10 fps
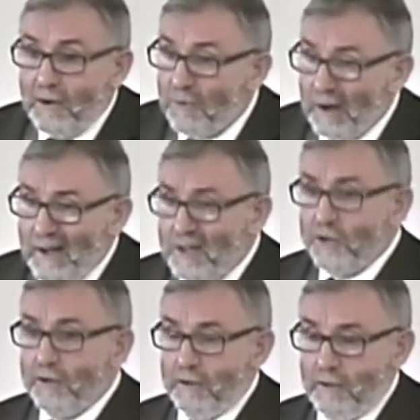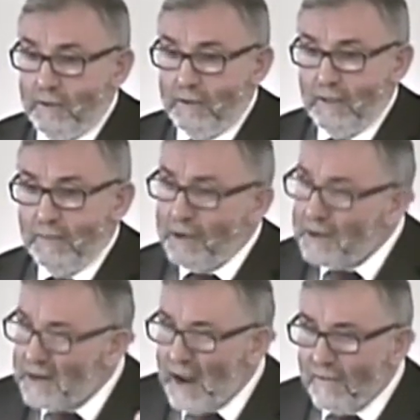religion but
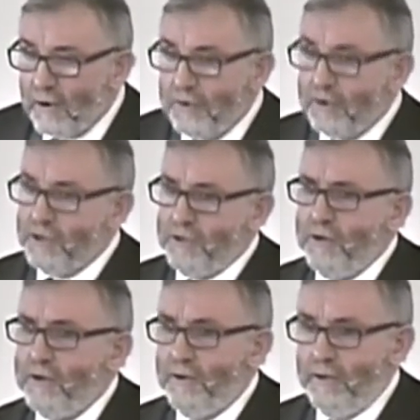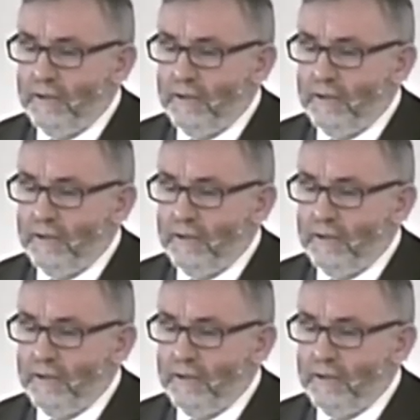never understood.